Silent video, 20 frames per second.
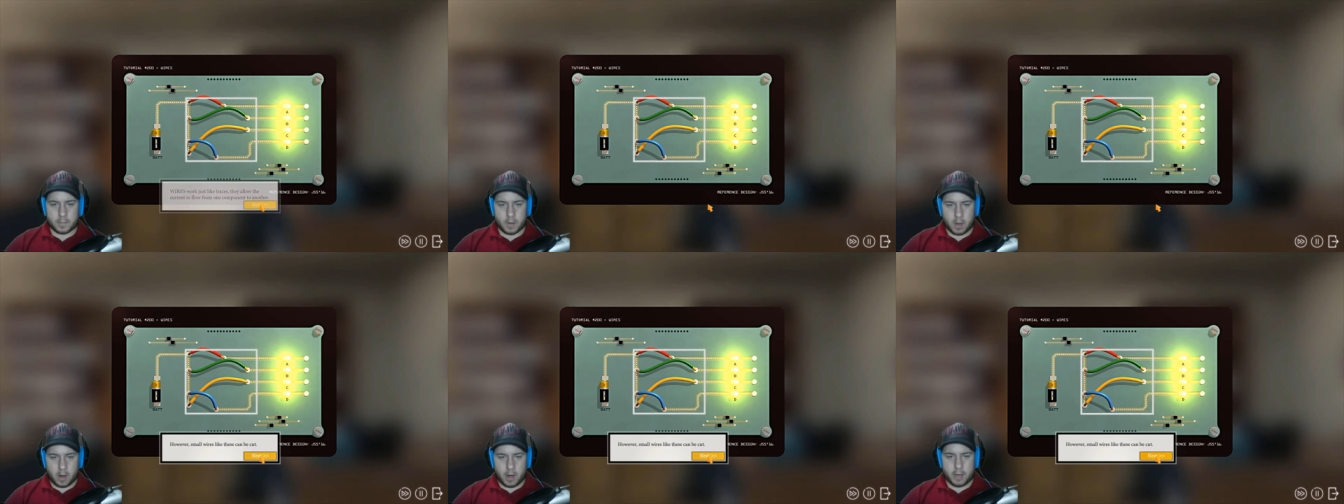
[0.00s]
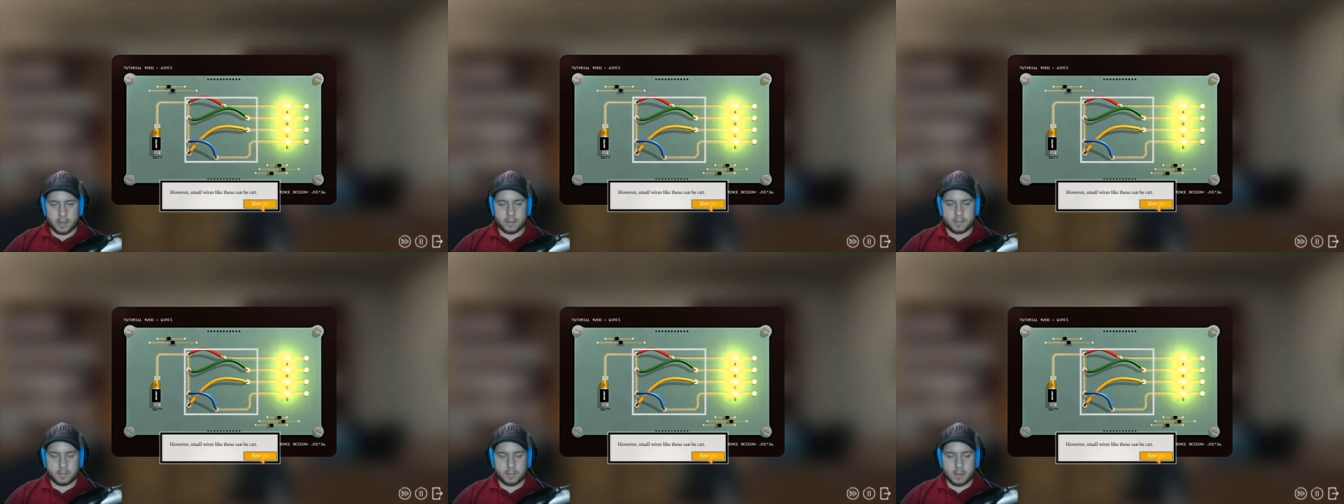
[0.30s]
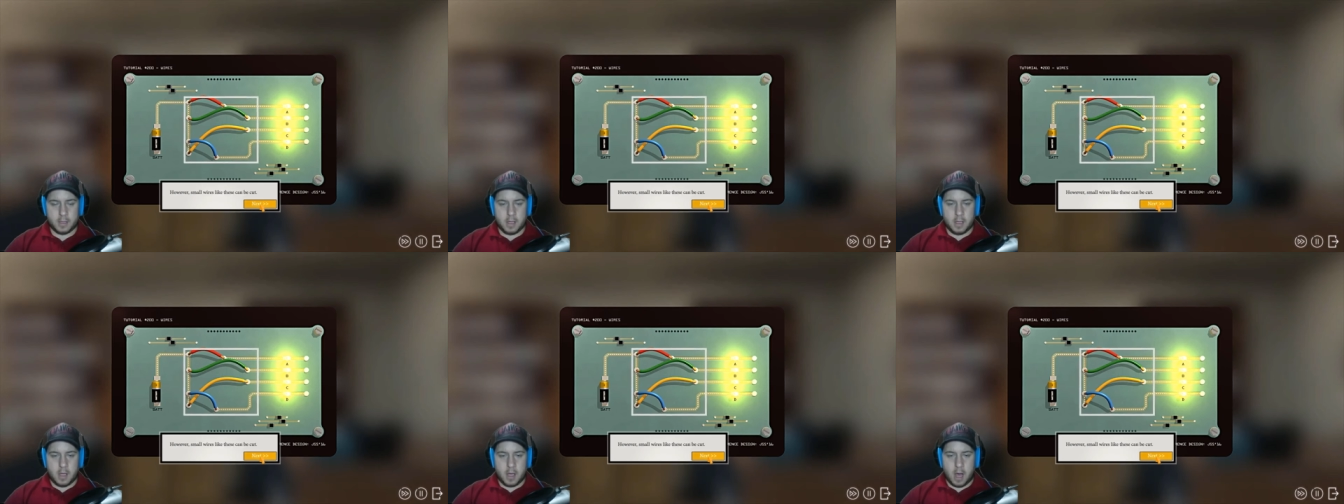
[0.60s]
Alright?
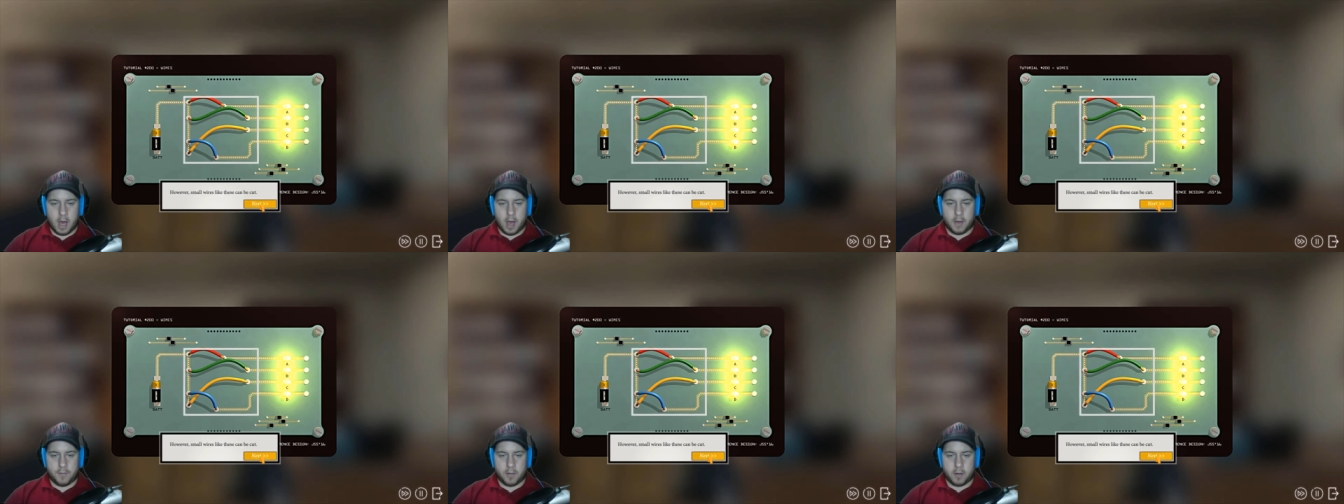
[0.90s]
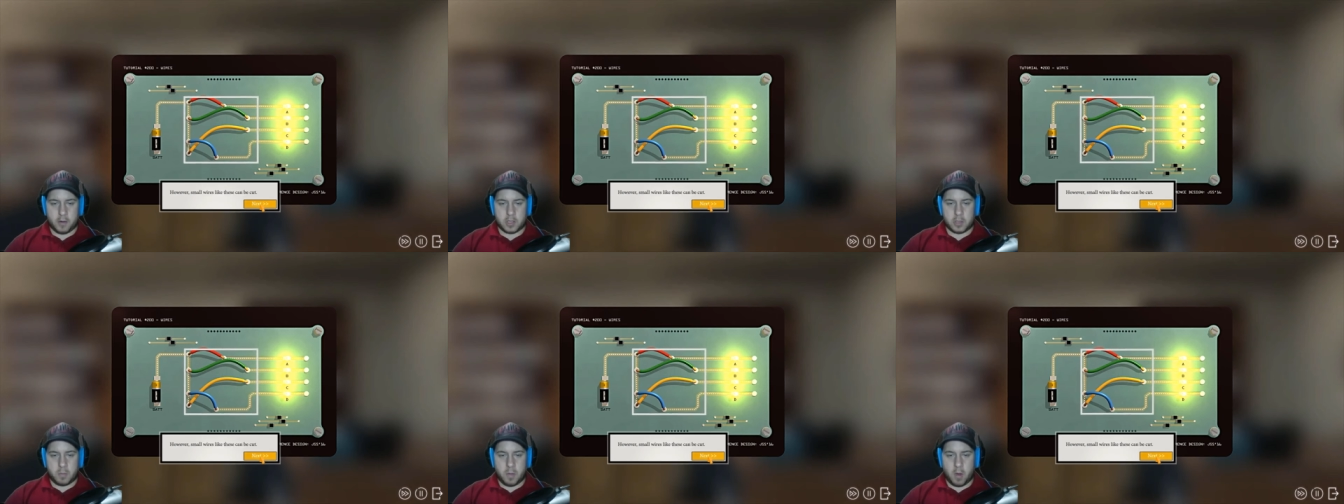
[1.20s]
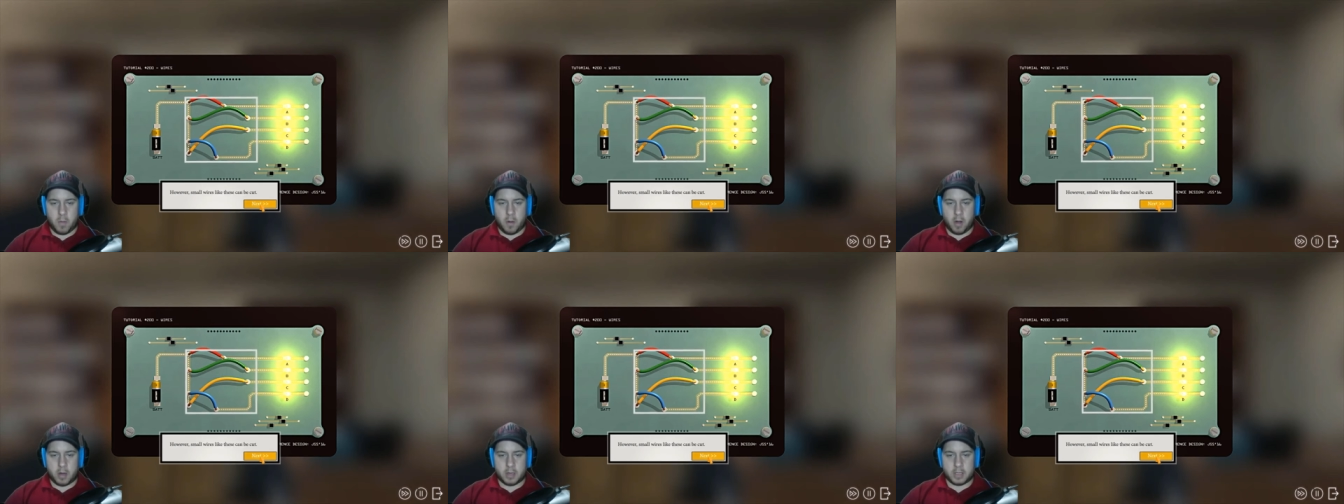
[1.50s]
However,
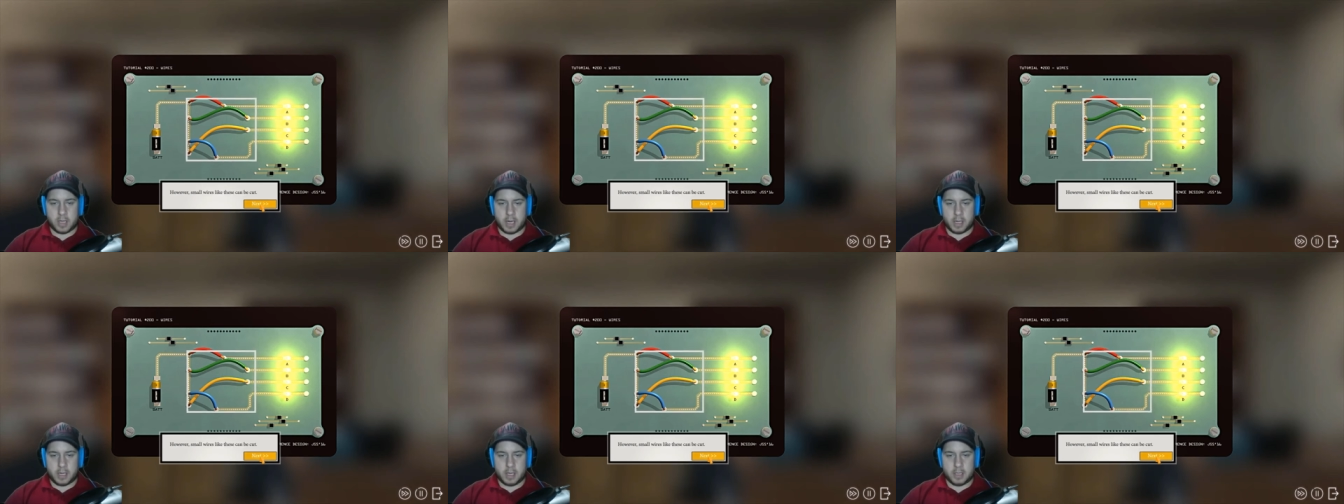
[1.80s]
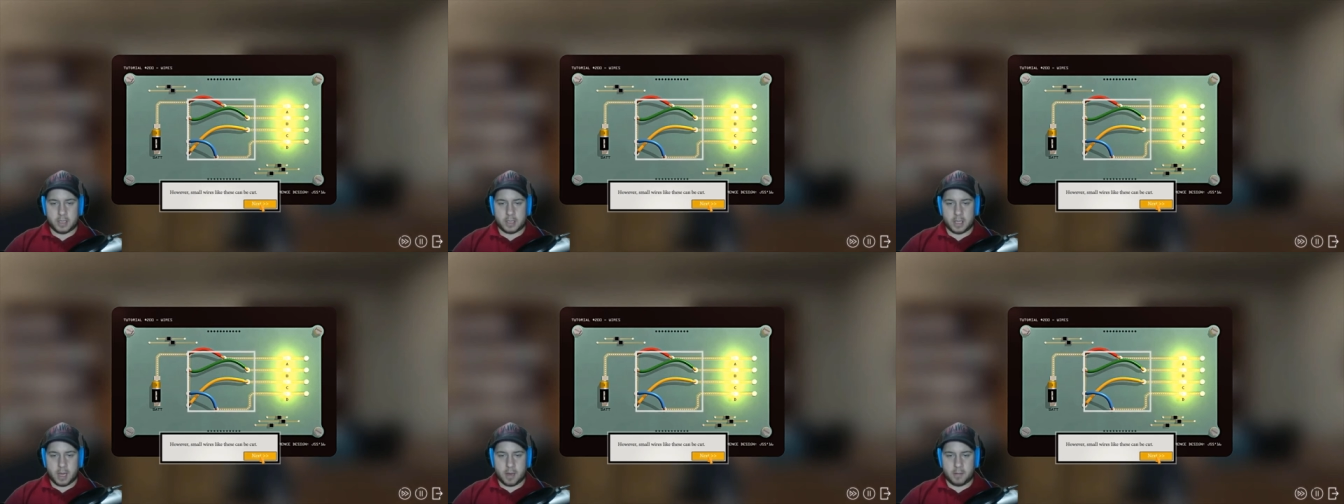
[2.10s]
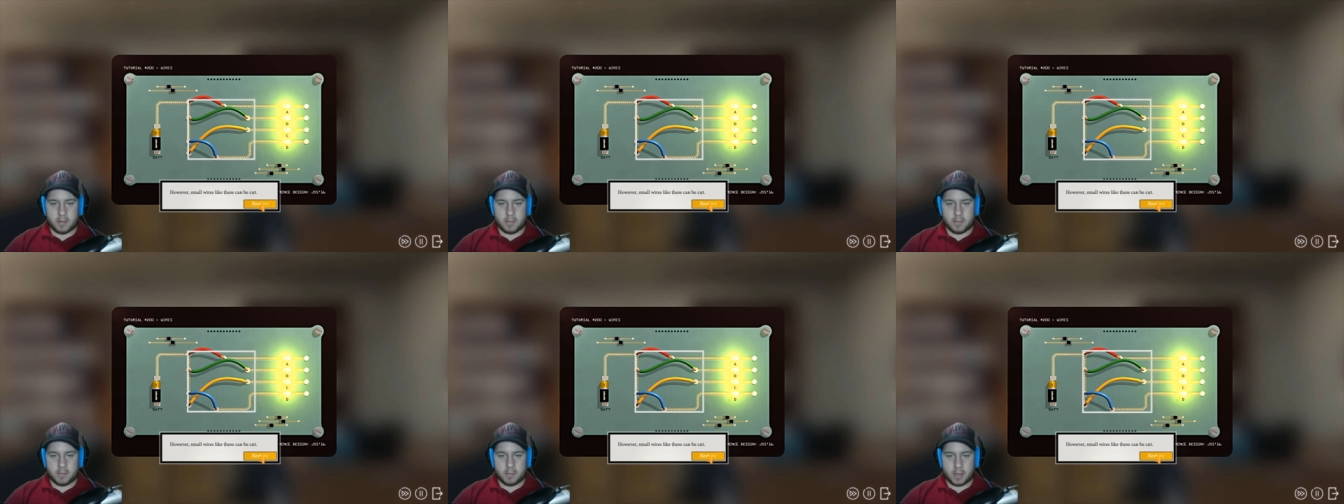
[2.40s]
small wires like these
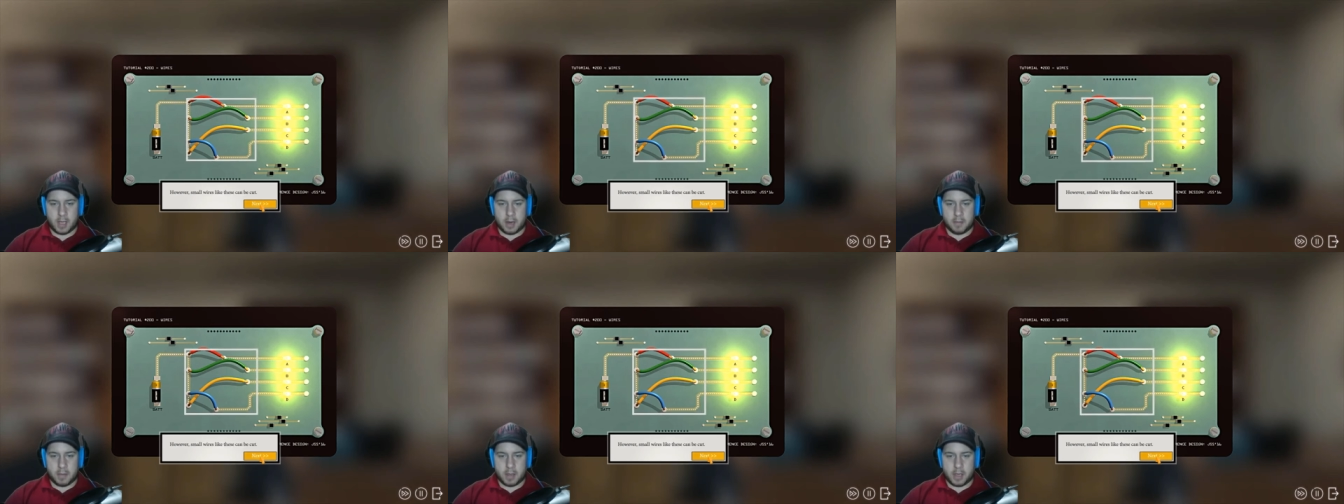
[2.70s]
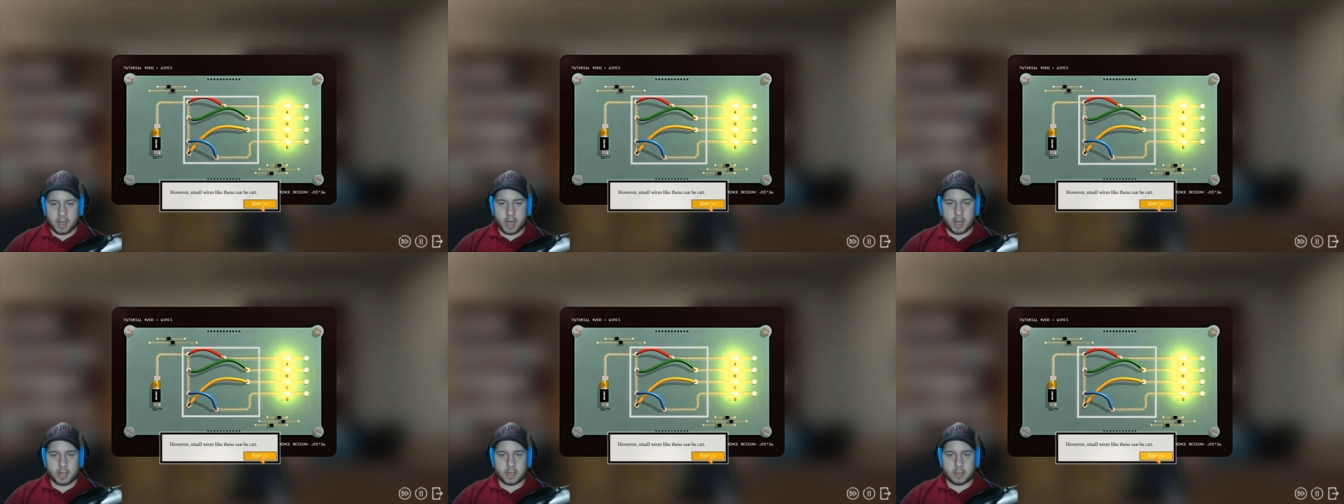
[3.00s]
can, can be cut.